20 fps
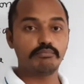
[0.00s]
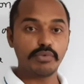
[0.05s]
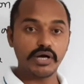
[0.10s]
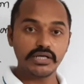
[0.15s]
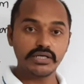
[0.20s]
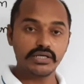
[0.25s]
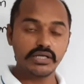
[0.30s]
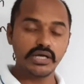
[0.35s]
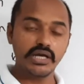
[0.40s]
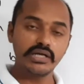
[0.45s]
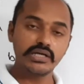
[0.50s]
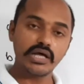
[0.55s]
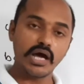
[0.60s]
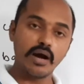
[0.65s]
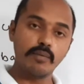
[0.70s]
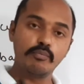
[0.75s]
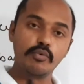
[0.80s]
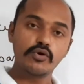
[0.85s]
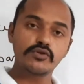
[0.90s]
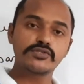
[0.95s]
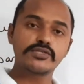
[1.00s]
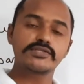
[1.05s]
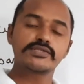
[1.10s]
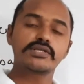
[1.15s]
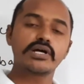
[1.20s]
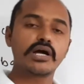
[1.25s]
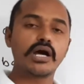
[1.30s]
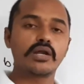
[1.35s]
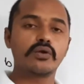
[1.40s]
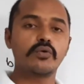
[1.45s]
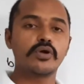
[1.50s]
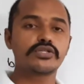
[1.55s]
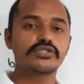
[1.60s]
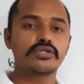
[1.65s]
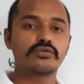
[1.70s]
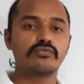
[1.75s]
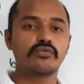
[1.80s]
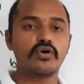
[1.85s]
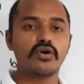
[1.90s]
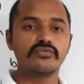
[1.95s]
but it opposes the
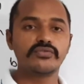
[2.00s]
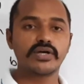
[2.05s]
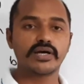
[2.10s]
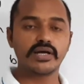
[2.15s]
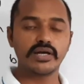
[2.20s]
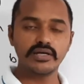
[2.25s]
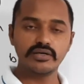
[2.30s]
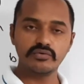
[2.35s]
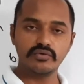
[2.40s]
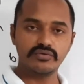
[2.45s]
convection flow of the current.